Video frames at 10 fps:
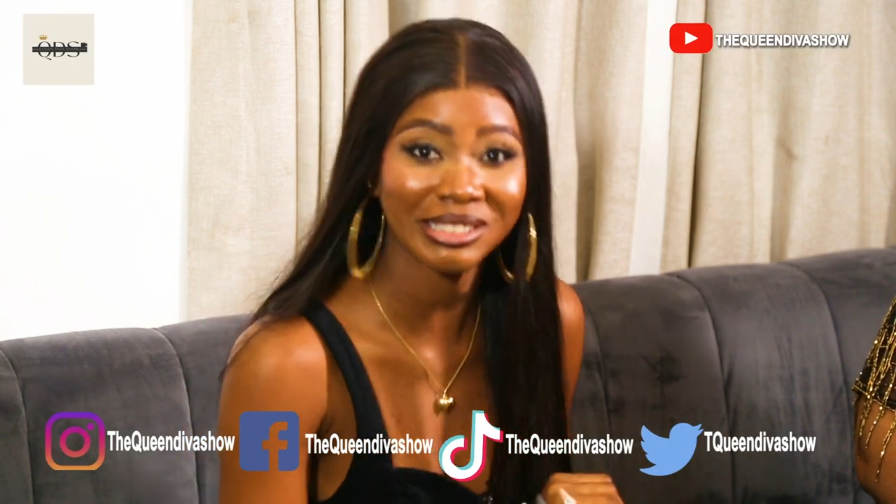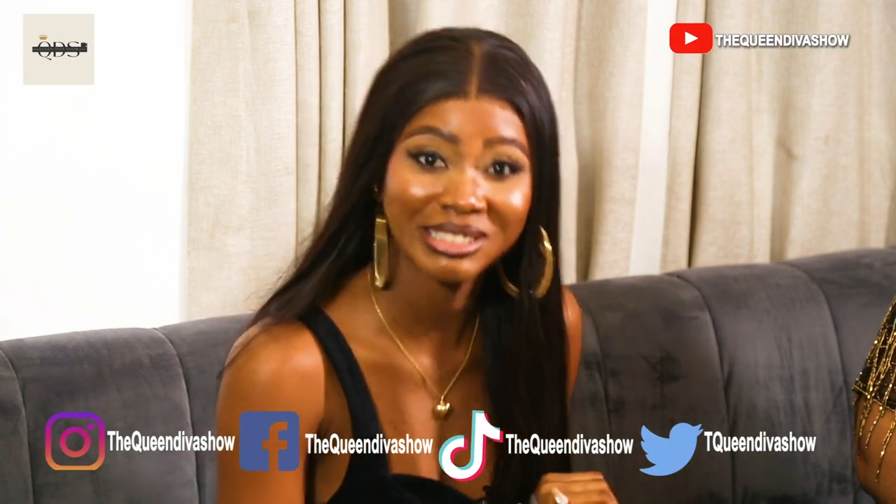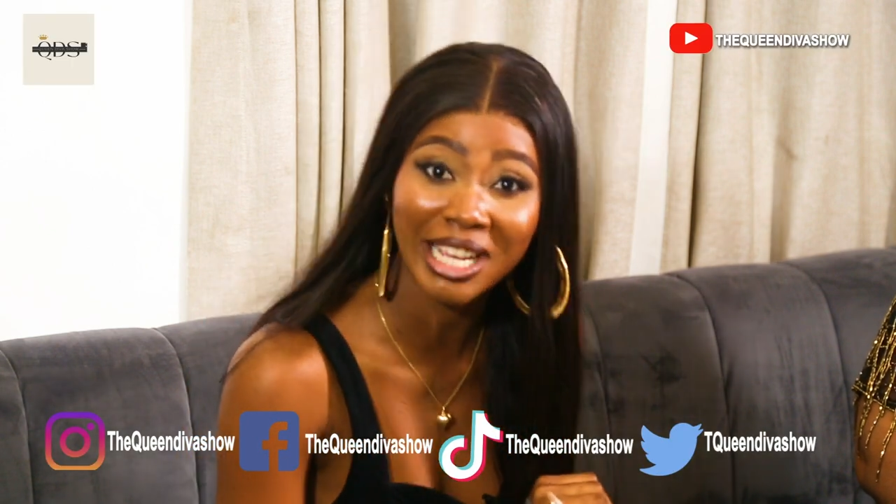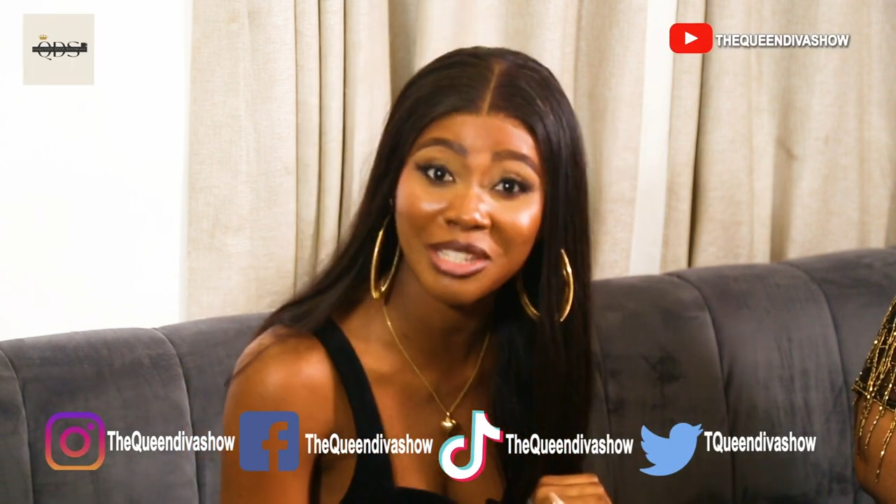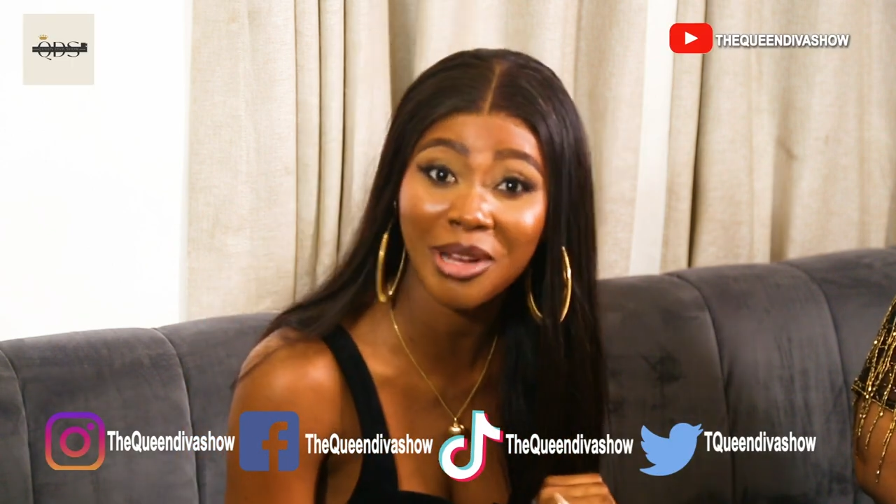
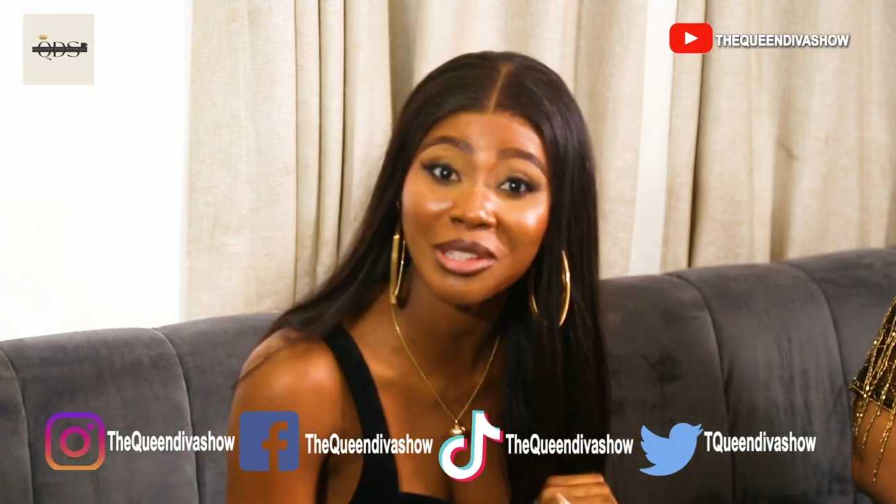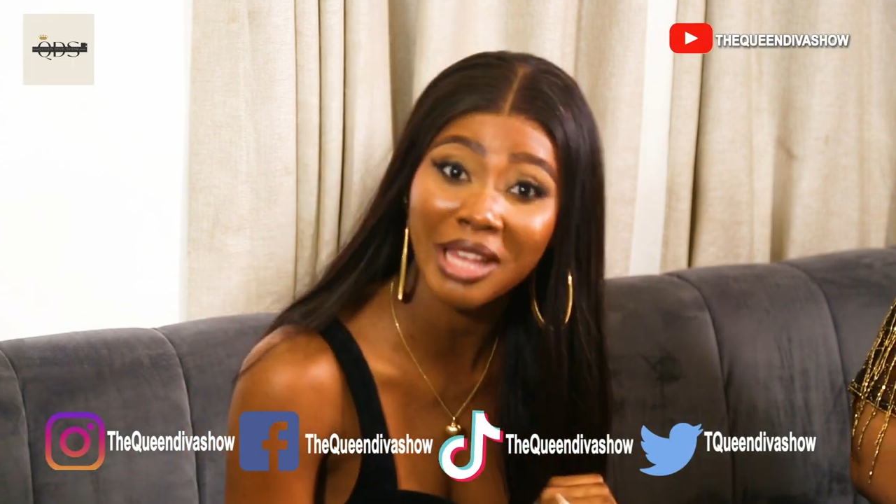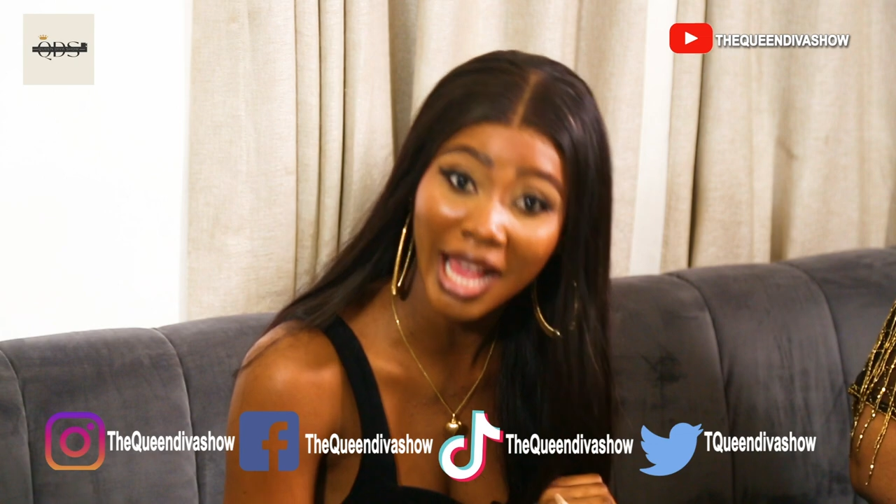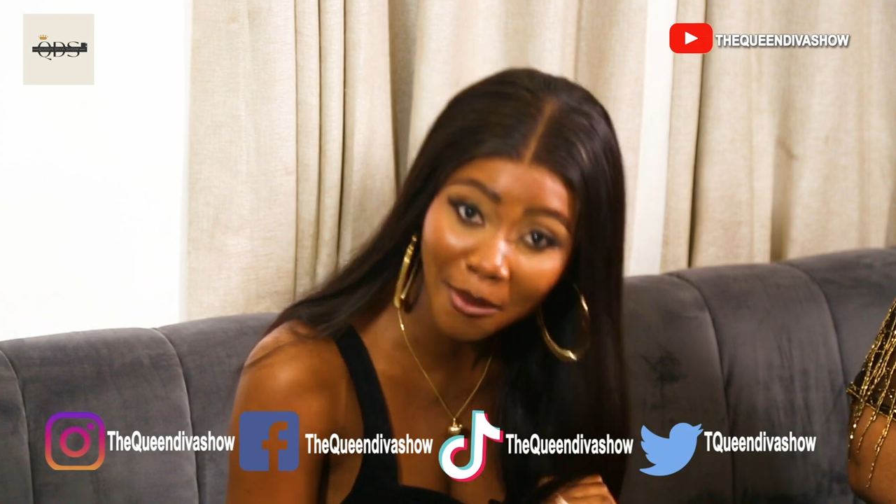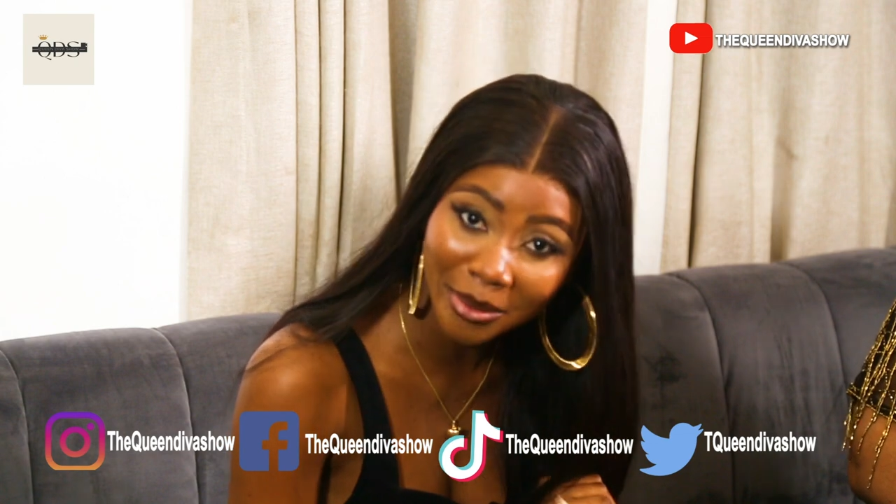to
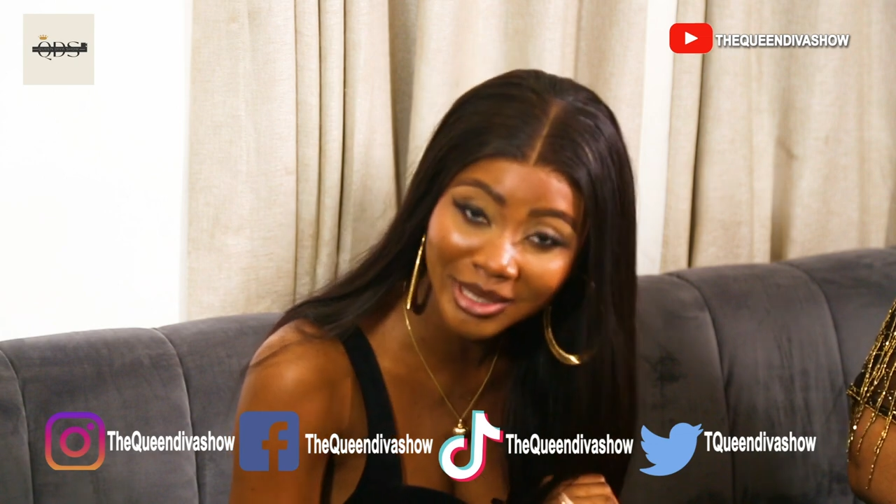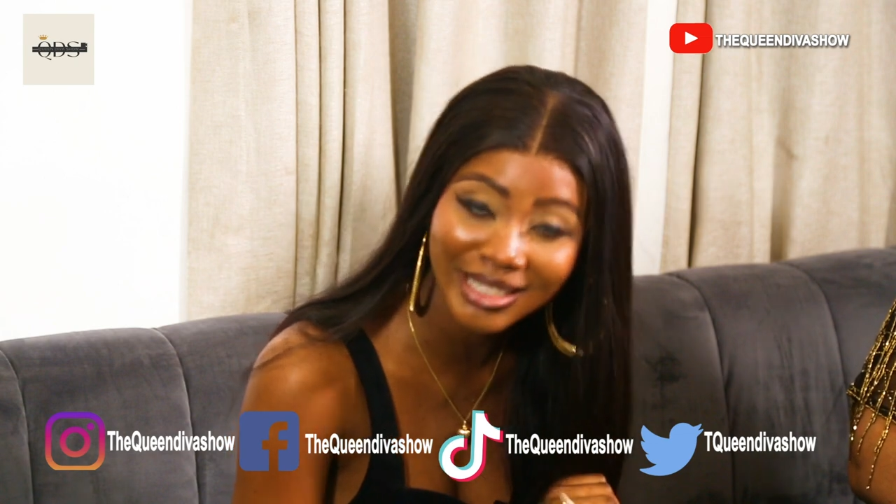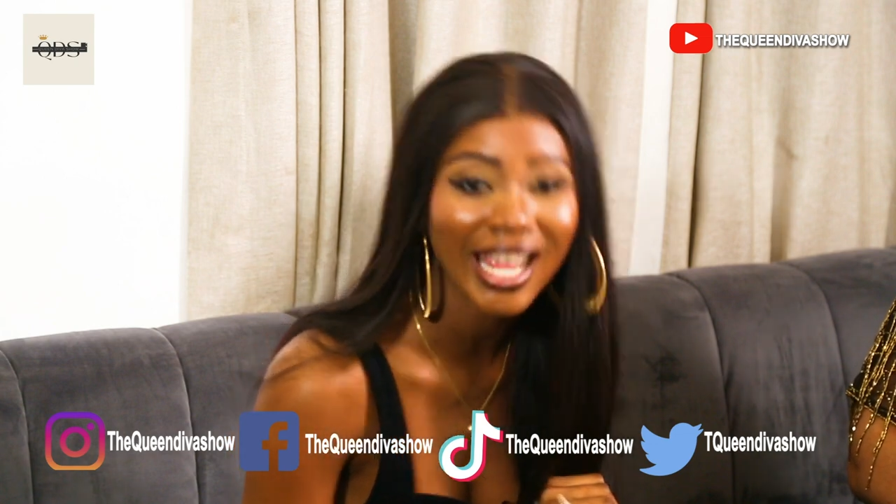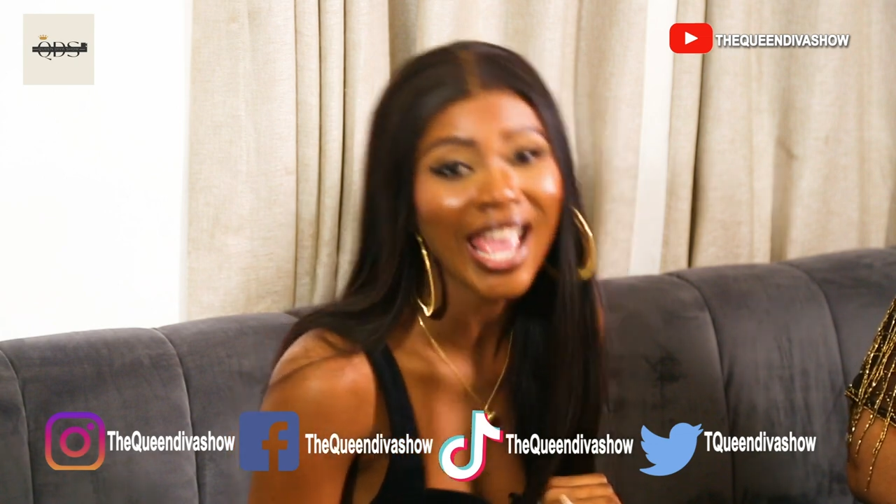happen.